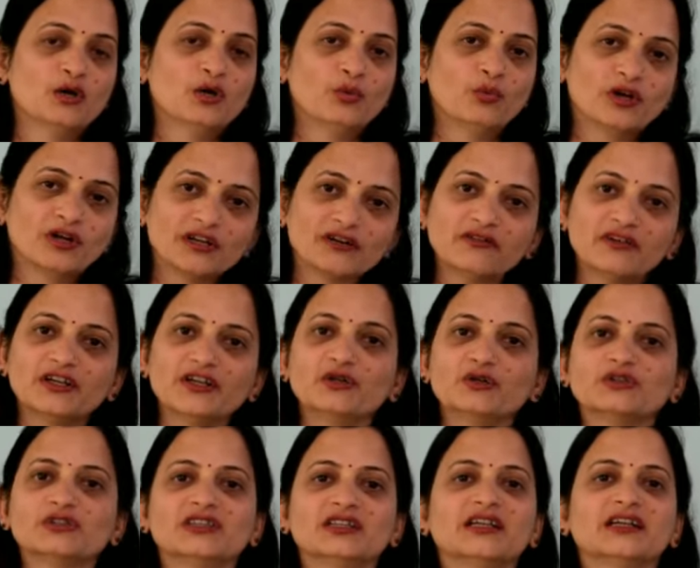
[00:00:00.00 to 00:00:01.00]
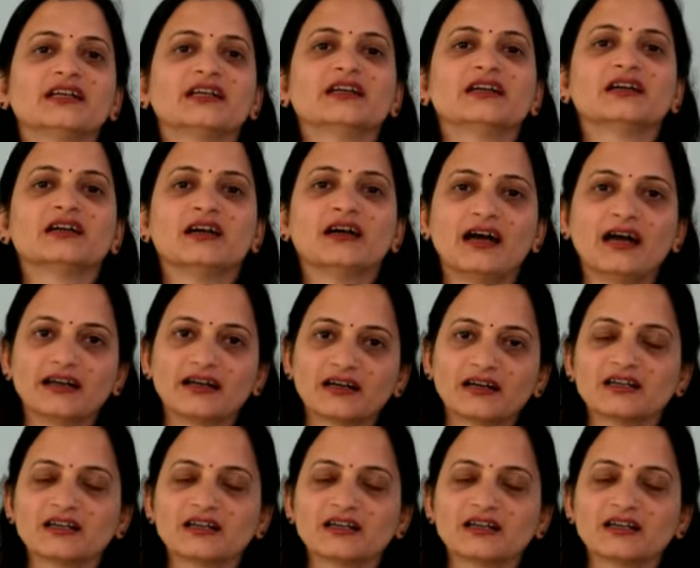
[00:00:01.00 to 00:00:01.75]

Whatever you think and